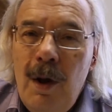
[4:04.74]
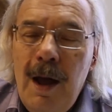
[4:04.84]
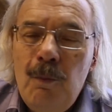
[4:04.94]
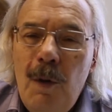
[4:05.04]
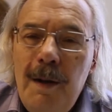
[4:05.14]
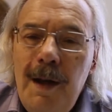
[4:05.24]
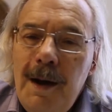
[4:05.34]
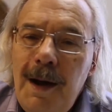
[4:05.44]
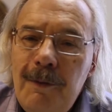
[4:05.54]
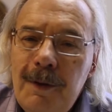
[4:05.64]
And what
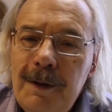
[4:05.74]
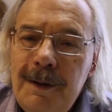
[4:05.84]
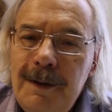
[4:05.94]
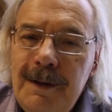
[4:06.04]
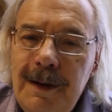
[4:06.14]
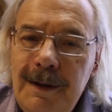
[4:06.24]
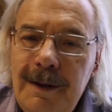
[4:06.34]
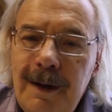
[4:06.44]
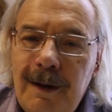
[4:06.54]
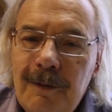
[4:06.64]
another
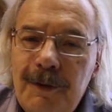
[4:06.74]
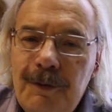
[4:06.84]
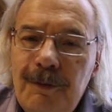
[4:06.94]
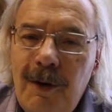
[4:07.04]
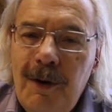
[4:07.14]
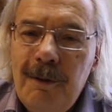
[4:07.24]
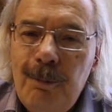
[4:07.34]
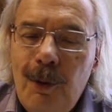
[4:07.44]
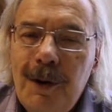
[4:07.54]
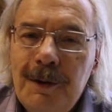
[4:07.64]
detail that is very
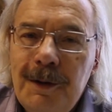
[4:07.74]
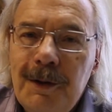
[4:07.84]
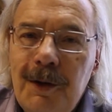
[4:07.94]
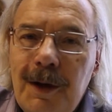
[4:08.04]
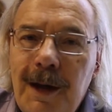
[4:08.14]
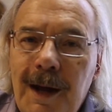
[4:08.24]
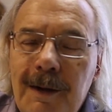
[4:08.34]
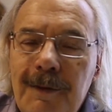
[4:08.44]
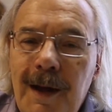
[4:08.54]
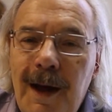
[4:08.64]
important in looking
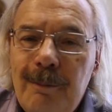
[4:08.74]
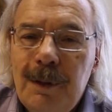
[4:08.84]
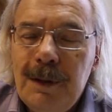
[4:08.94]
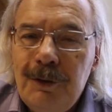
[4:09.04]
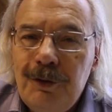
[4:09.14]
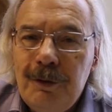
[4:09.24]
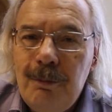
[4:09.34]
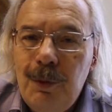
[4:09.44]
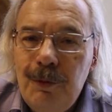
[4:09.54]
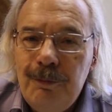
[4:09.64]
at the abolition
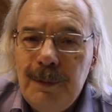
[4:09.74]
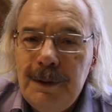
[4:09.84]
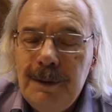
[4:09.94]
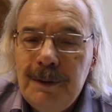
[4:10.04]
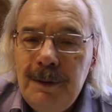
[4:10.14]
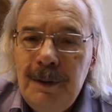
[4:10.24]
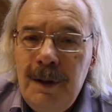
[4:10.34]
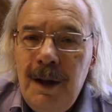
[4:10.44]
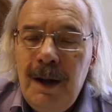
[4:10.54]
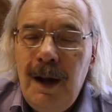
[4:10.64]
movement
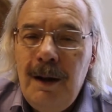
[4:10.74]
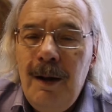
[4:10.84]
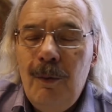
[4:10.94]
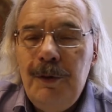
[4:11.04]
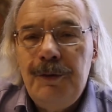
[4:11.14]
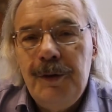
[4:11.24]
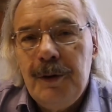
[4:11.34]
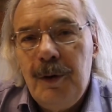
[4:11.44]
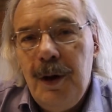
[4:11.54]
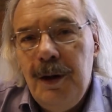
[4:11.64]
is
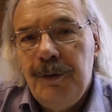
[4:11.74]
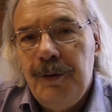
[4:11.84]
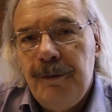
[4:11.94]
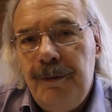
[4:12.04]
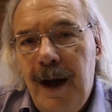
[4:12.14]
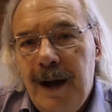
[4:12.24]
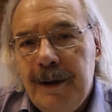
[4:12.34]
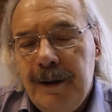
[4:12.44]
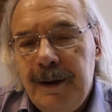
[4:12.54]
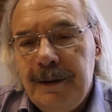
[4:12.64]
the
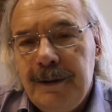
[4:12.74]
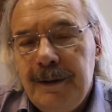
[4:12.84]
fact that